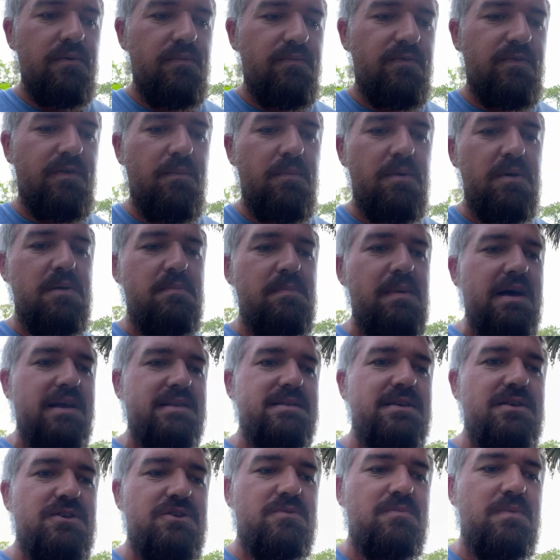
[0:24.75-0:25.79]
somebody
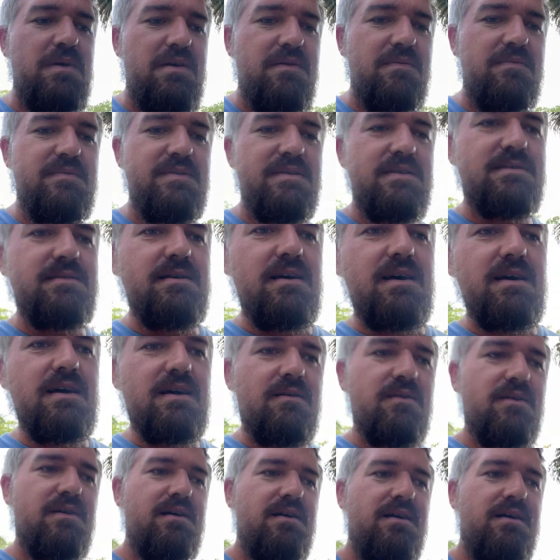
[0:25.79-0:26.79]
messaged me and was like,